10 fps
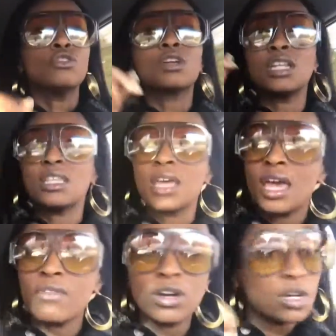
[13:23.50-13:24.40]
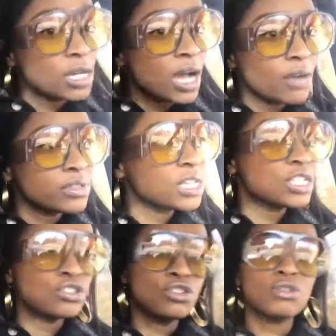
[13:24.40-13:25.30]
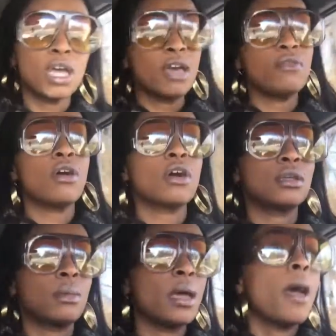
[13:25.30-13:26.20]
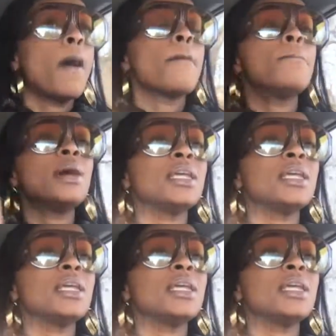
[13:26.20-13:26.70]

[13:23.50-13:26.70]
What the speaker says: You can either have a good conversation or you can have an argument.